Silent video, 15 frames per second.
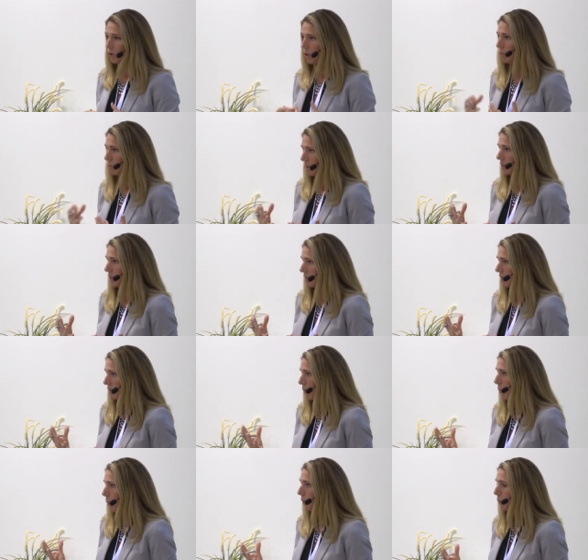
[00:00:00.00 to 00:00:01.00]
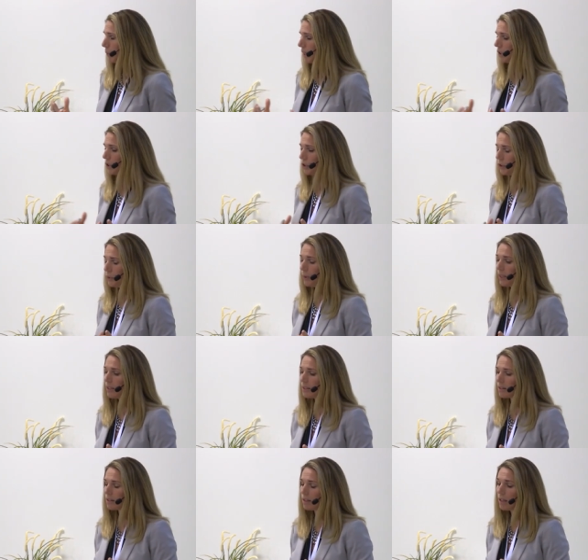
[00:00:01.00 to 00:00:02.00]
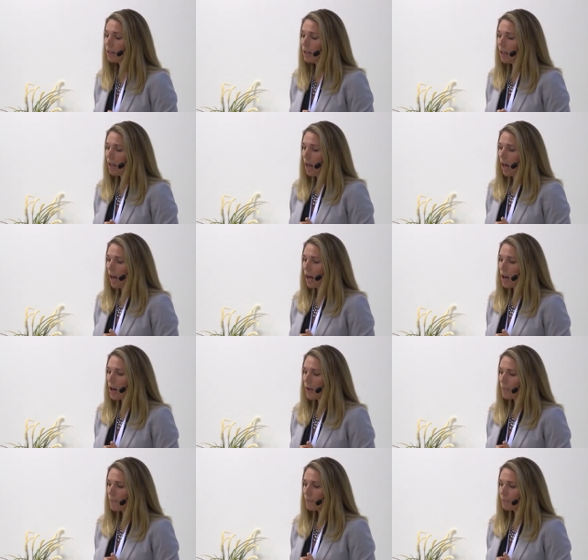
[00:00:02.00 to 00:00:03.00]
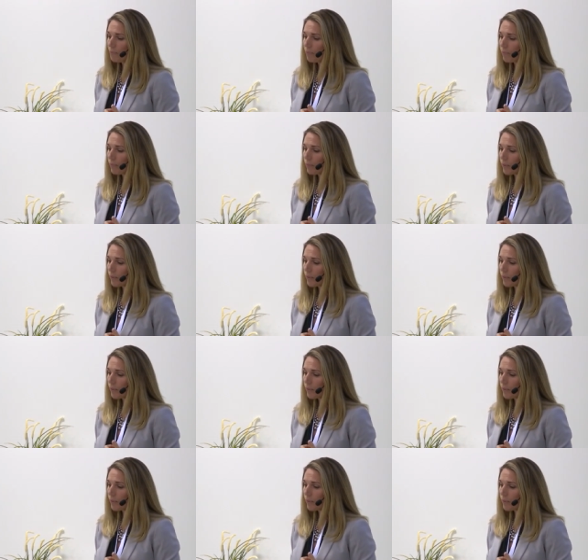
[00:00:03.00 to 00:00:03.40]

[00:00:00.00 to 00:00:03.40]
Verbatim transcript: you know this is one way to do it um,